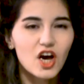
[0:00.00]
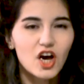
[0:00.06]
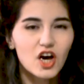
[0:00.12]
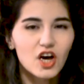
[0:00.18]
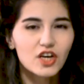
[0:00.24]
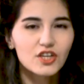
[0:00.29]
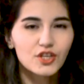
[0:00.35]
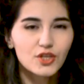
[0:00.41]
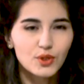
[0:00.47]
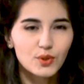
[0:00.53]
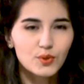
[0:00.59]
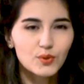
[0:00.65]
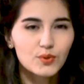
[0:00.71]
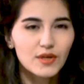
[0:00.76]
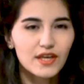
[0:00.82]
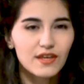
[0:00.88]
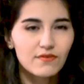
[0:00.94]
on
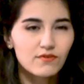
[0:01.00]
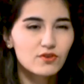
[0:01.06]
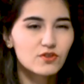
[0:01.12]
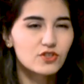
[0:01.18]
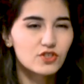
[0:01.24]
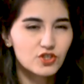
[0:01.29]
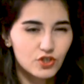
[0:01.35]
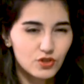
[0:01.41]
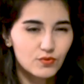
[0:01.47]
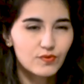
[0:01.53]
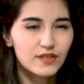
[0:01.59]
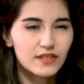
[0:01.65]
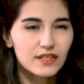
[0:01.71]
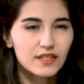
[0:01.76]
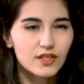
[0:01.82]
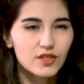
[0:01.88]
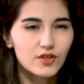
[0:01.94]
you if you don't
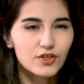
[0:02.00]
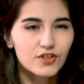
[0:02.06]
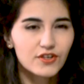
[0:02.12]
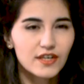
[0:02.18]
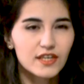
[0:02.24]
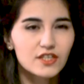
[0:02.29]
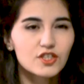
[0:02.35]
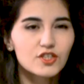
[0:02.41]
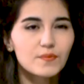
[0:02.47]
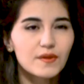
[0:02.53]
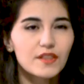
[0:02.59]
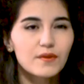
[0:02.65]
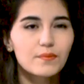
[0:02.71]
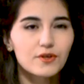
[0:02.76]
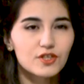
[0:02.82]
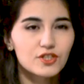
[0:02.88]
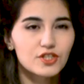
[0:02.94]
really know Korean to be the
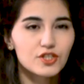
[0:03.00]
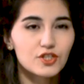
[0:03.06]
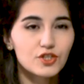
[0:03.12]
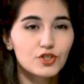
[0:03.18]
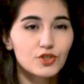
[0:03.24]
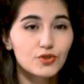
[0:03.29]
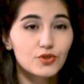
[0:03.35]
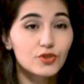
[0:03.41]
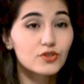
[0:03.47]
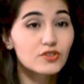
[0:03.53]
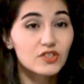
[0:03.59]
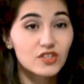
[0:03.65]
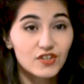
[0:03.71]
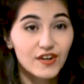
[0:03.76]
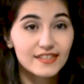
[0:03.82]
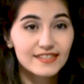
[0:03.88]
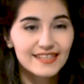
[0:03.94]
person to use the
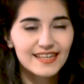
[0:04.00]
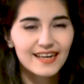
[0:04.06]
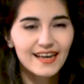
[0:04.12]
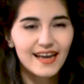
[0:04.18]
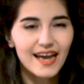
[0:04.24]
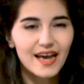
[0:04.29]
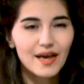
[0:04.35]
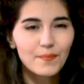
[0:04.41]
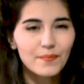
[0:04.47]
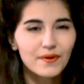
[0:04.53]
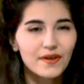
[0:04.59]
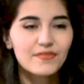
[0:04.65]
translating app.